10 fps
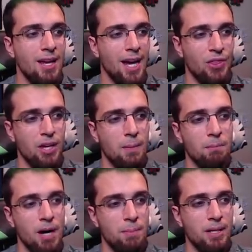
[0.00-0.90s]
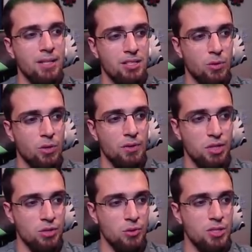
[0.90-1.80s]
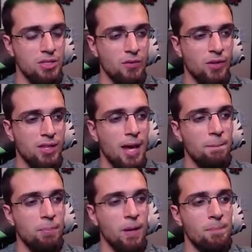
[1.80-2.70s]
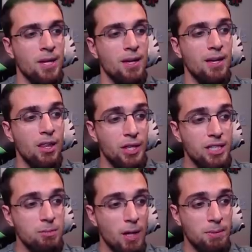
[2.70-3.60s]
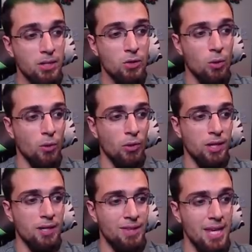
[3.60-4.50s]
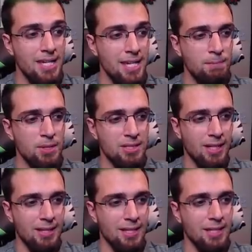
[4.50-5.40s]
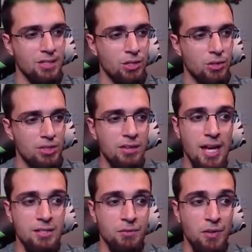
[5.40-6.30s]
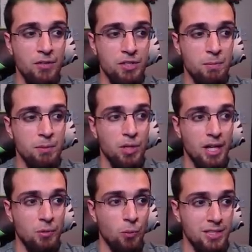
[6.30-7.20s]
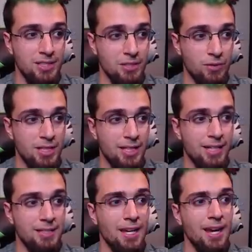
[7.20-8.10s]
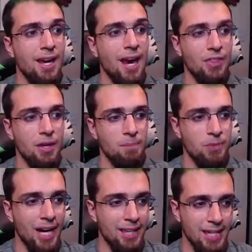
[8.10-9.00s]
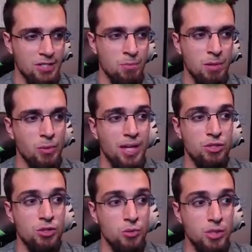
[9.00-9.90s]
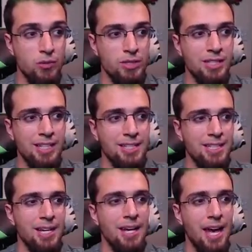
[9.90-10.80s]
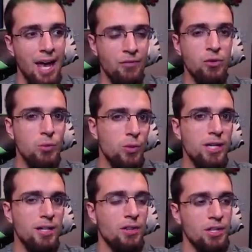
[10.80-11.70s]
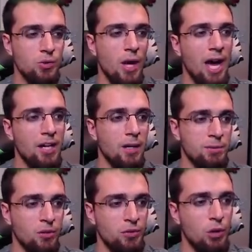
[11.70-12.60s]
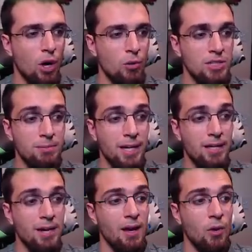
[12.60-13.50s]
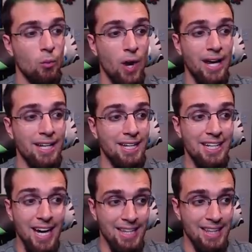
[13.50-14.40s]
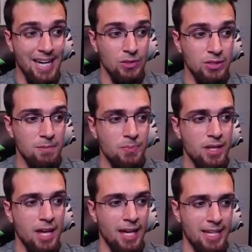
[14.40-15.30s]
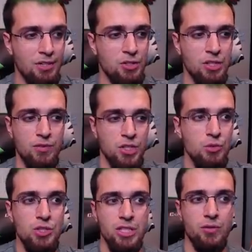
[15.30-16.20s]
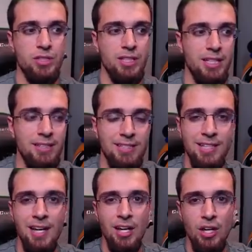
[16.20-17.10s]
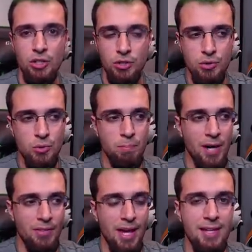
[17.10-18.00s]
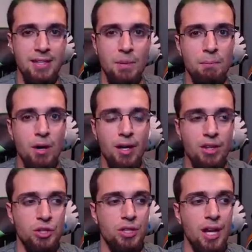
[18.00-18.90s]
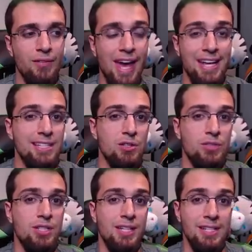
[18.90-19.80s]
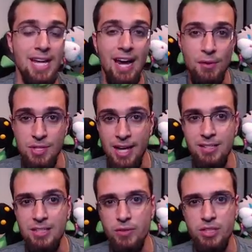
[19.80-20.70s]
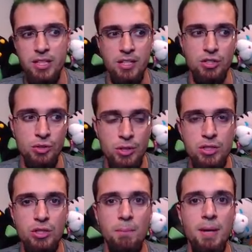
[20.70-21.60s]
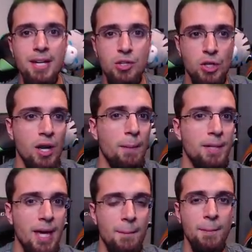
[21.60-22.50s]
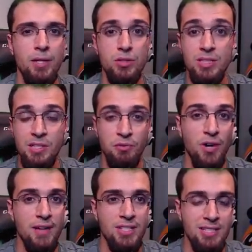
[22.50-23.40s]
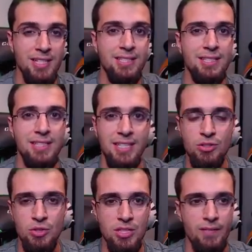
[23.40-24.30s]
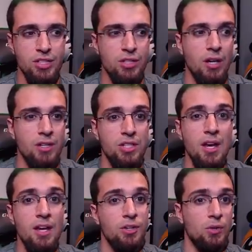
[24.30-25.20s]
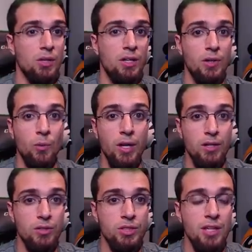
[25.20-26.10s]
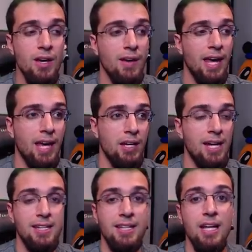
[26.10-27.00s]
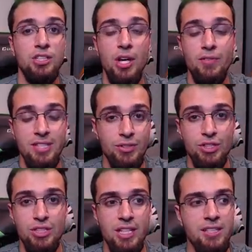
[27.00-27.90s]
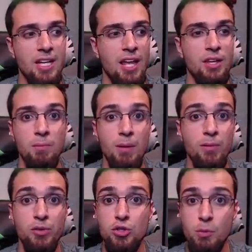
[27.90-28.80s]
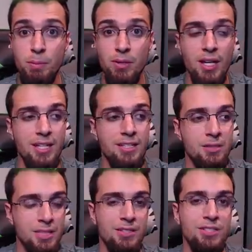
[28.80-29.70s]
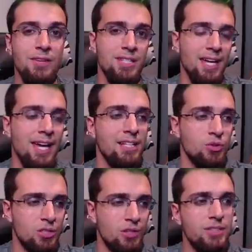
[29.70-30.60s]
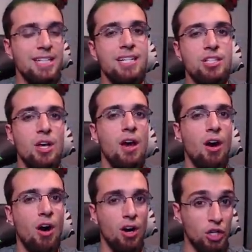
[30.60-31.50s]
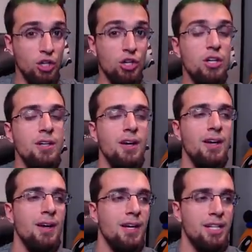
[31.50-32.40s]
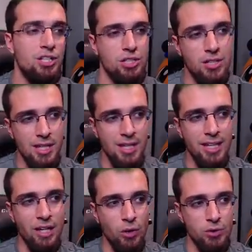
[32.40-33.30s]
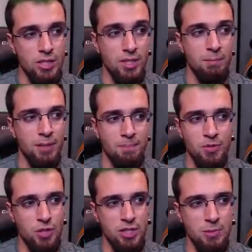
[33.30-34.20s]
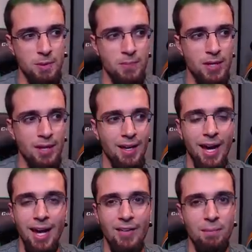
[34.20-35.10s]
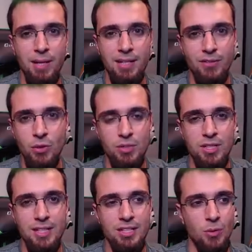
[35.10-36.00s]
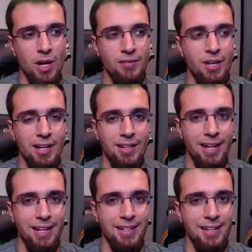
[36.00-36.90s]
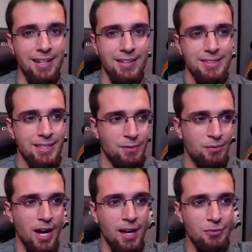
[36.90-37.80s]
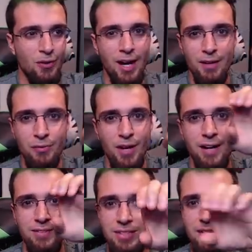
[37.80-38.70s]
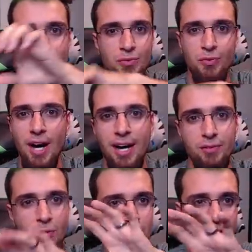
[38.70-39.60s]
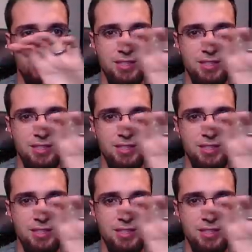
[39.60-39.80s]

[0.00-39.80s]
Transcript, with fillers: I think it might be somewhere around the twos and stuff like that, but this might be a normal. If they keep this like this, 13,500 people getting one silver ticket and then 9,000 people getting two silver tickets, every week this will add up. So if you always make rank 9,000 and getting yourself two silver tickets, you by the end of the month you're gonna have eight silver tickets out of those eight silver tickets you can start making your copycat medals tier fives and sixes into seven stars your lingering wills and anything else you have in tier six and then maybe if you're super lucky some tier sevens and eights. so silver tickets are good it's just nothing like a gold ticket. But trust me, I've had plenty of gold tickets where I've got like tier 5, 5, 5, 6, 5, or 6,